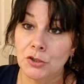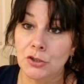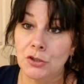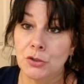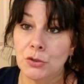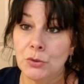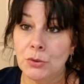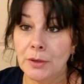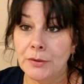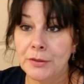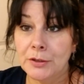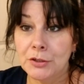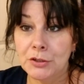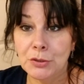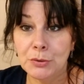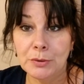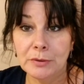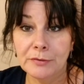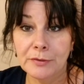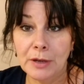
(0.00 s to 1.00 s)
to the
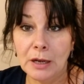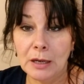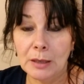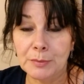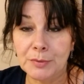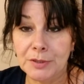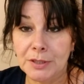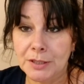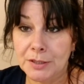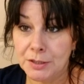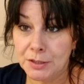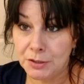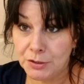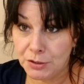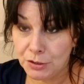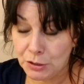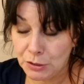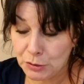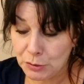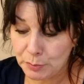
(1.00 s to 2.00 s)
Two of Cups. This is
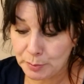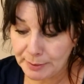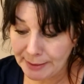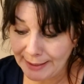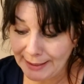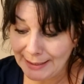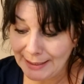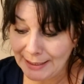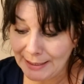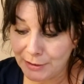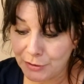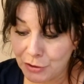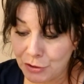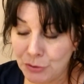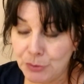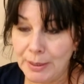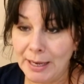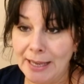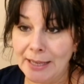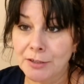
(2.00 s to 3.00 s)
you planning
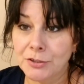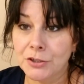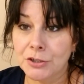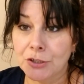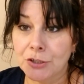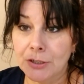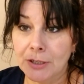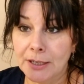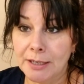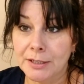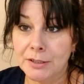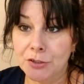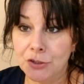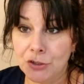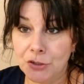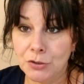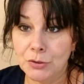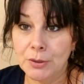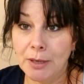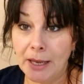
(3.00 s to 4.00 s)
to enter
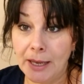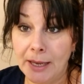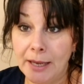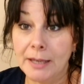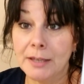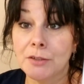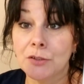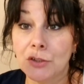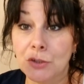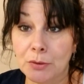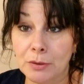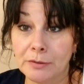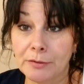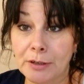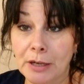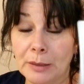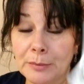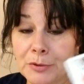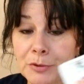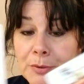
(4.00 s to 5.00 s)
into a Two of
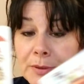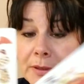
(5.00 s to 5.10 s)
Cups